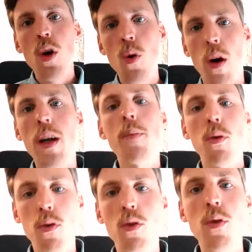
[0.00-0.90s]
who are able
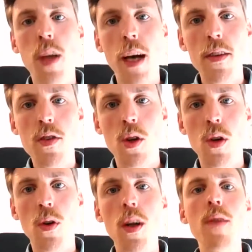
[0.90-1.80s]
to do that.
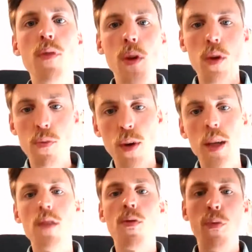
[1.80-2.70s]
So even though the
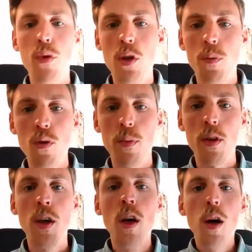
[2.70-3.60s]
Fridays for Future
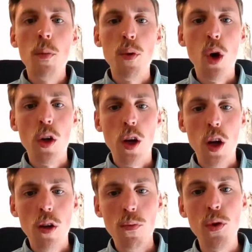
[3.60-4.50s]
movement brought a
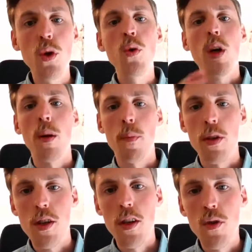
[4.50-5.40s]
lot of
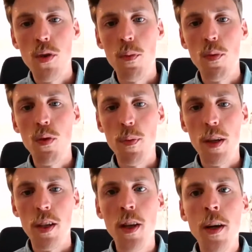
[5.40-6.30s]
newcomers into the
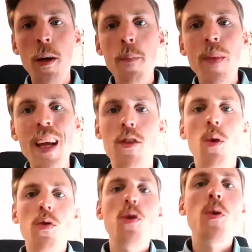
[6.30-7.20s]
movement, it's
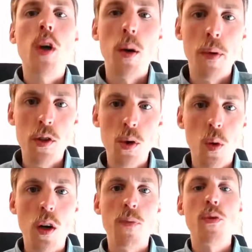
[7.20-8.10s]
those newcomers who
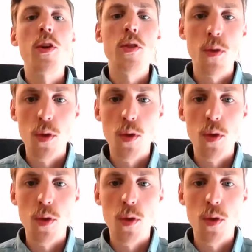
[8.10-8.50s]
are the first